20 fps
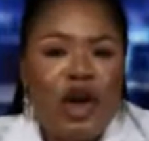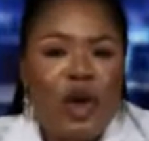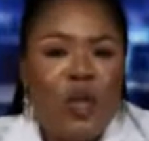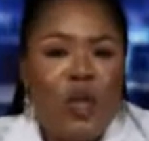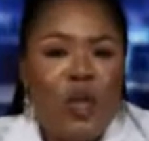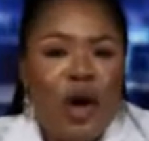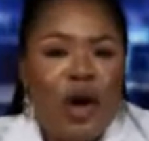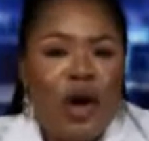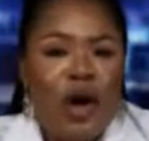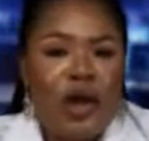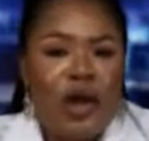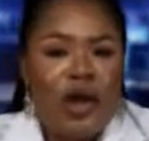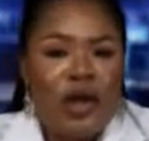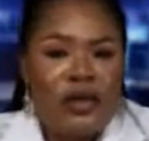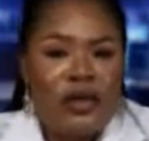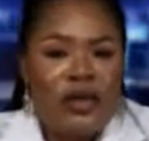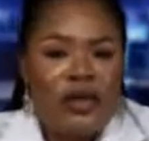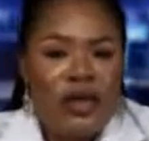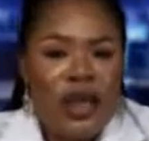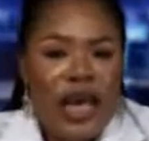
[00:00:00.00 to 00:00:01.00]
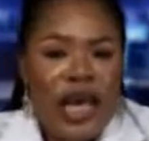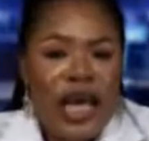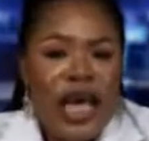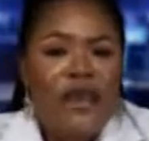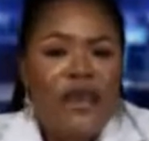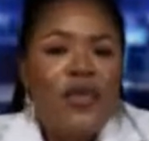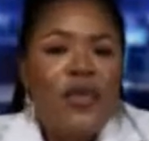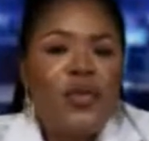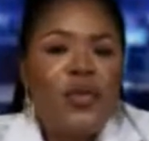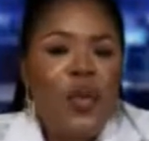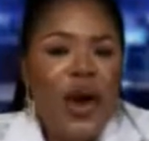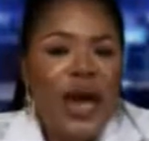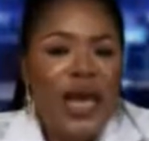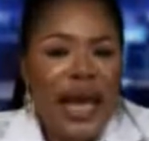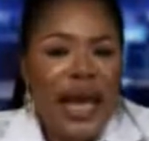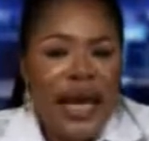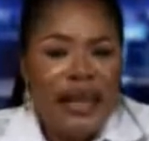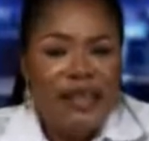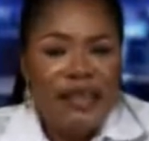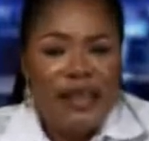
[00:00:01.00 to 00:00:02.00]
walk on us. Even when
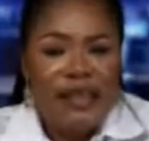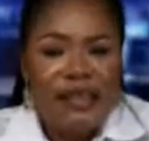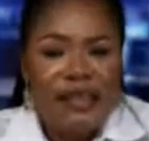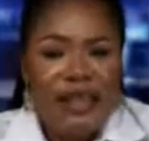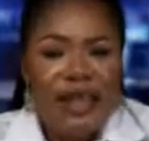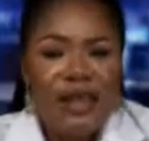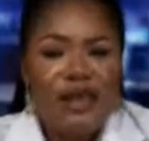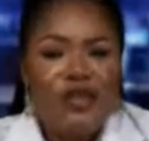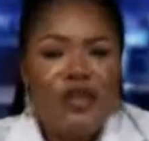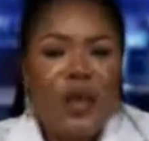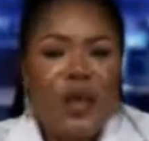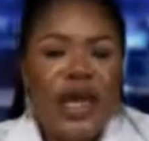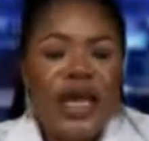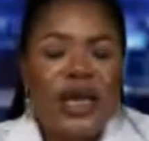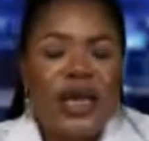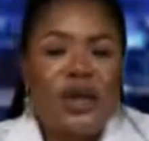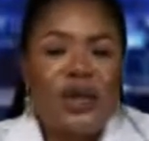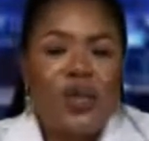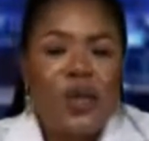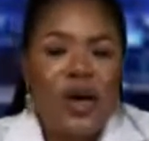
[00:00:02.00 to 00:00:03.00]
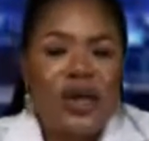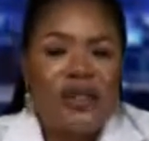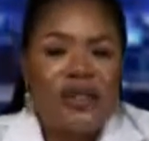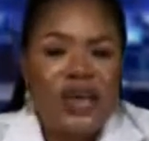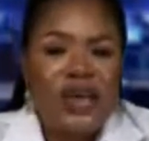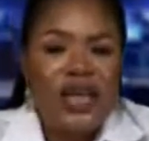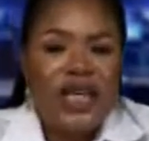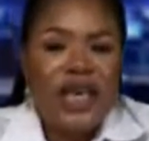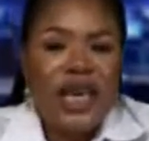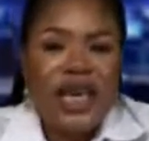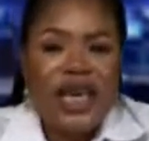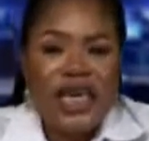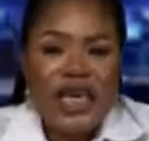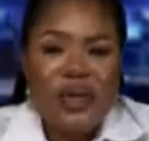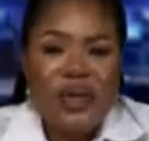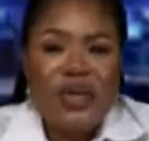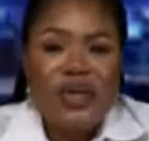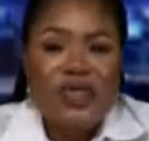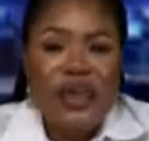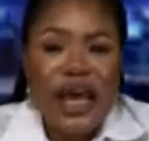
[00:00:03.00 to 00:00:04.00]
haters see us walking on water, they
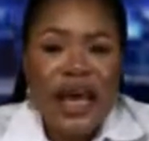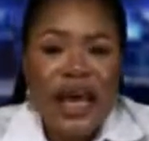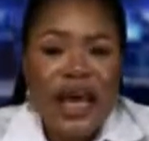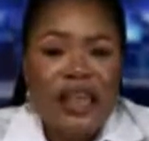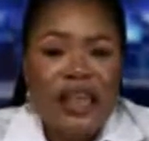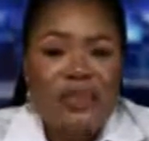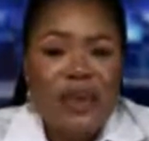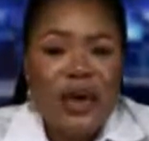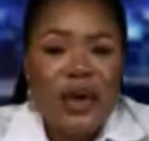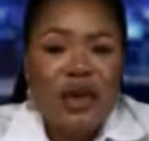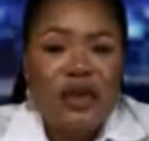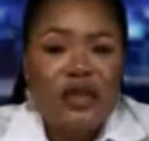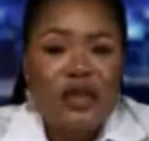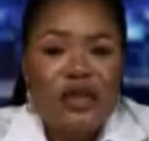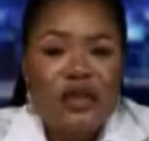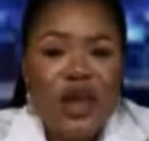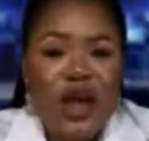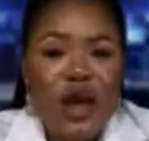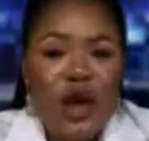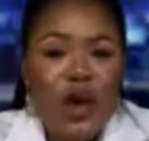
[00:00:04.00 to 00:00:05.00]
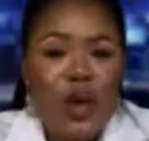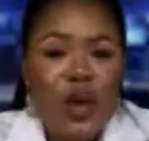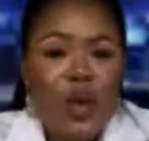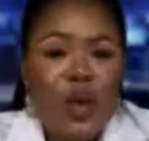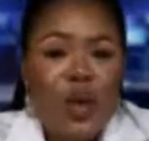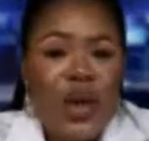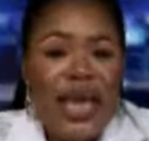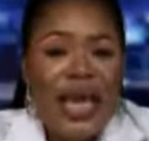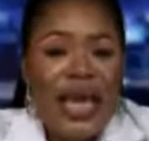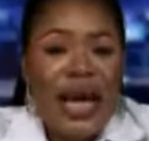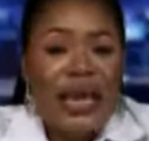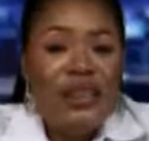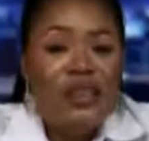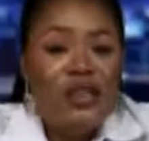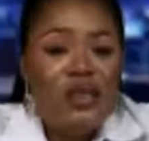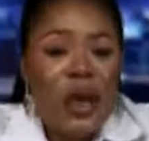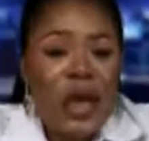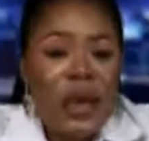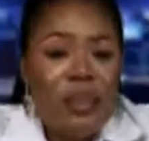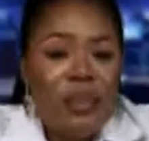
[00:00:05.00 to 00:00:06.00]
will say it's because we can't
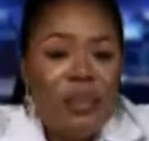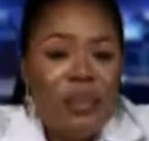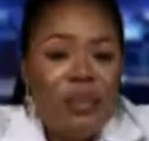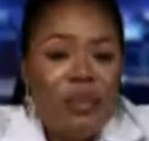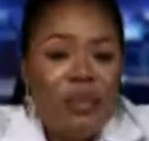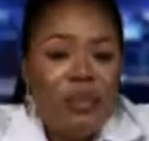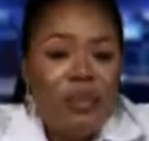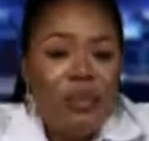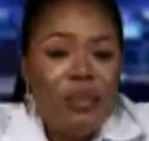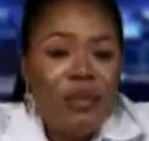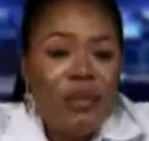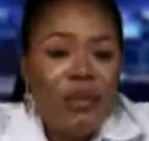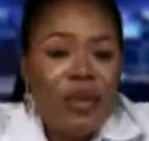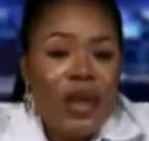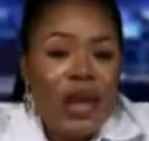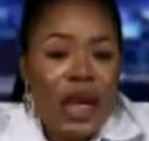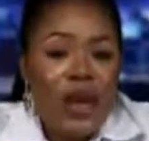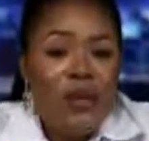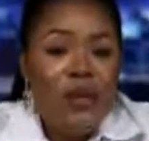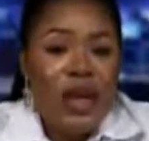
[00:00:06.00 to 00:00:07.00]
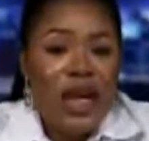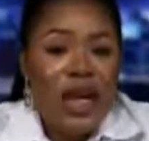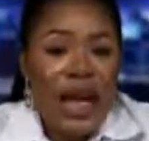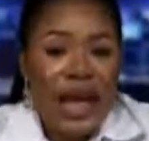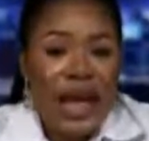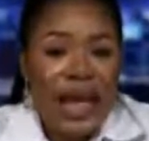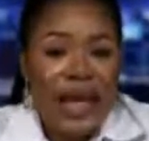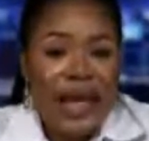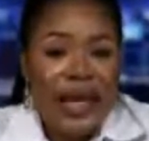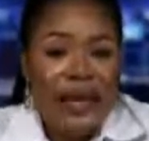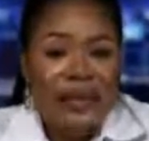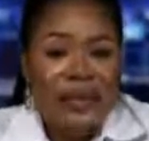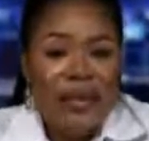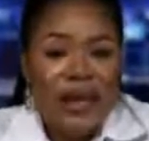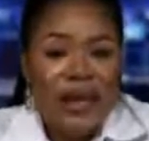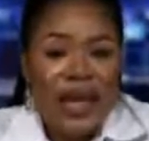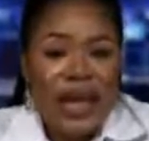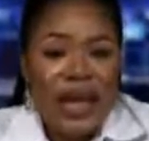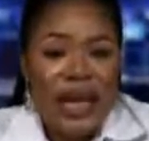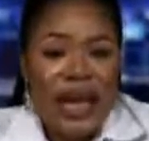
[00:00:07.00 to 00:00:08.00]
swim. If we like,
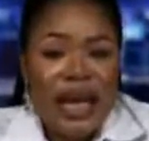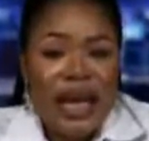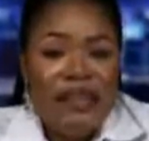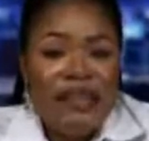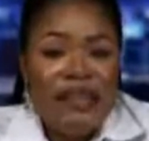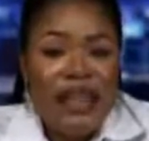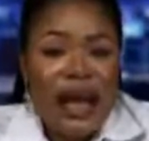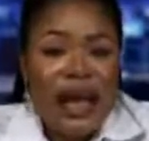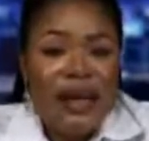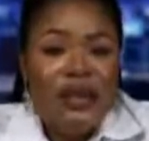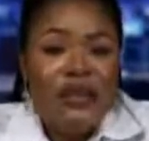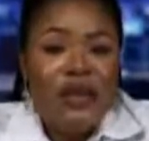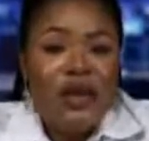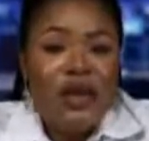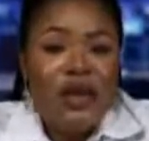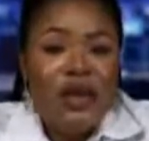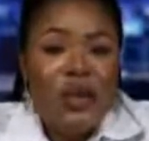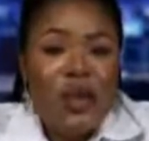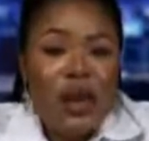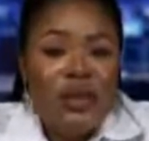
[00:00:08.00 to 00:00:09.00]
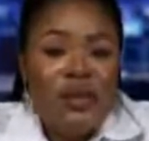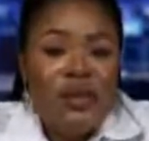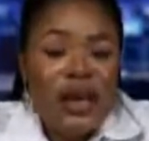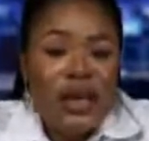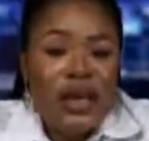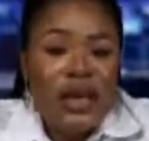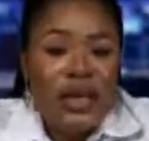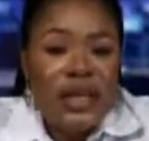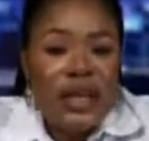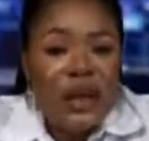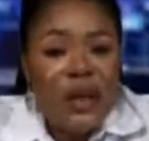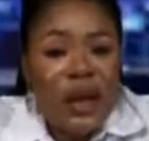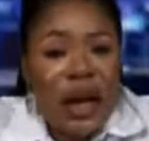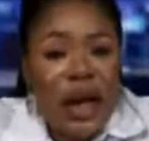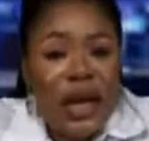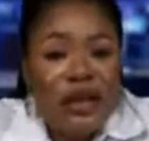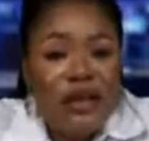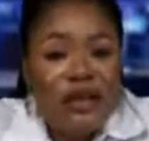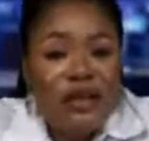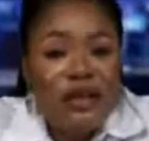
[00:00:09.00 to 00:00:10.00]
let's dance on the water. They will
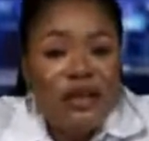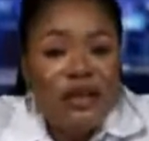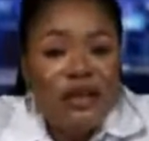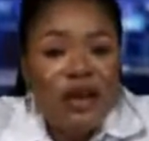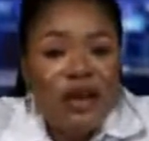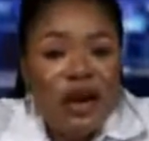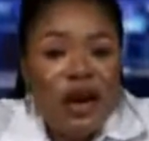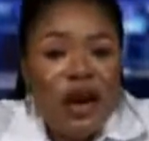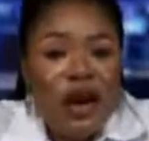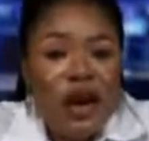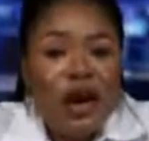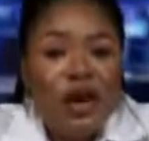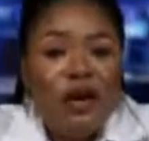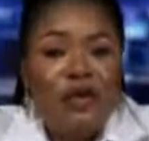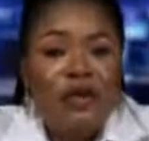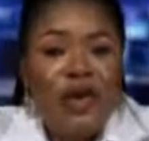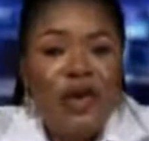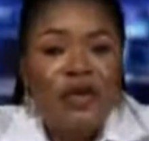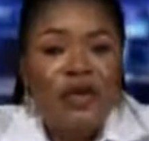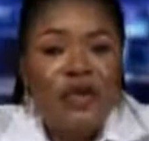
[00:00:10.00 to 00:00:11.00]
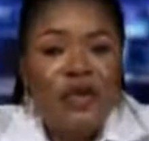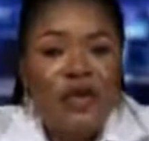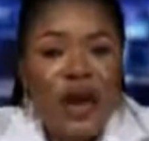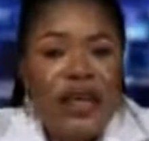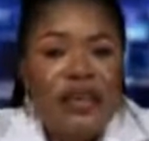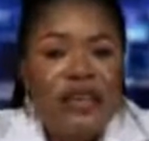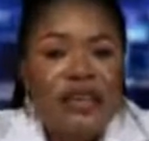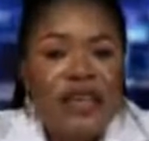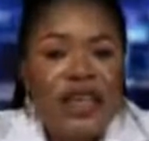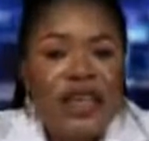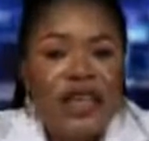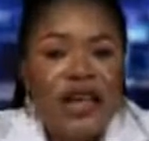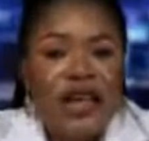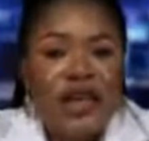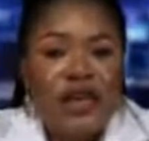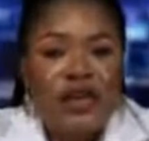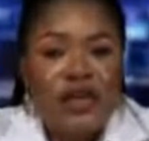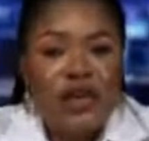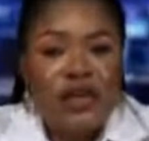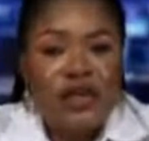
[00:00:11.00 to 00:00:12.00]
accuse us of raising
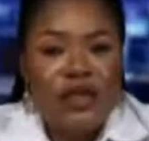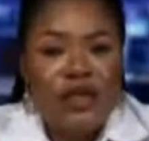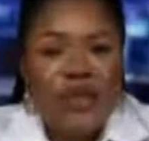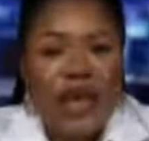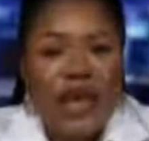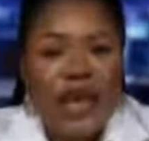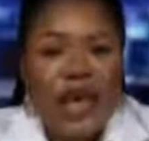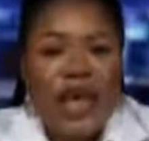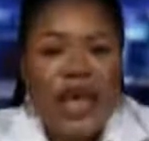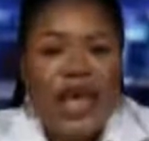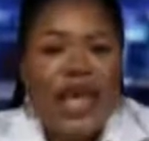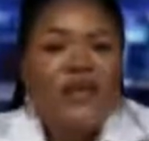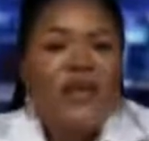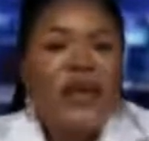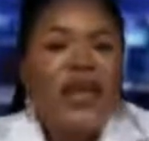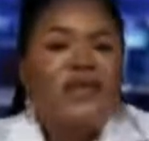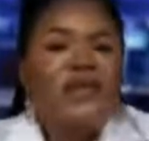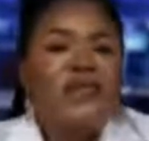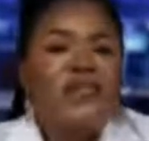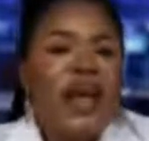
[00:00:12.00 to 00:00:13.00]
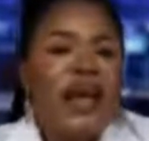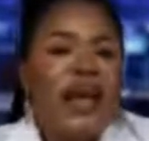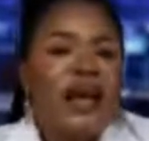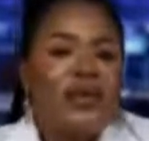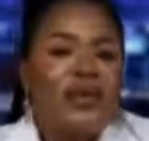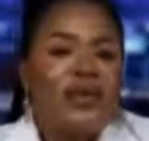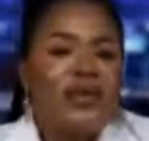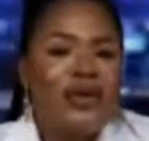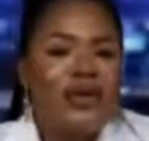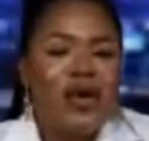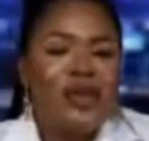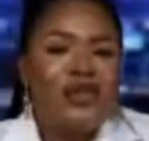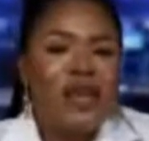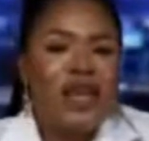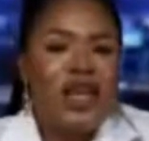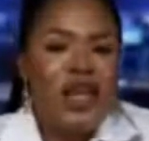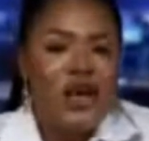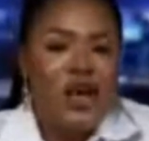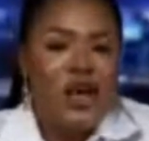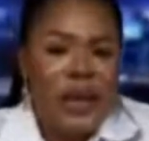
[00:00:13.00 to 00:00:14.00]
dust. Even if Sako caught a
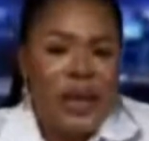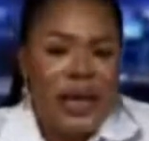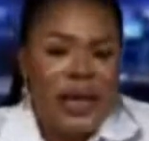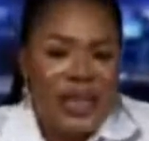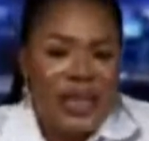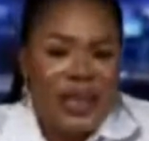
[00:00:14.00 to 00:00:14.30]
leopard,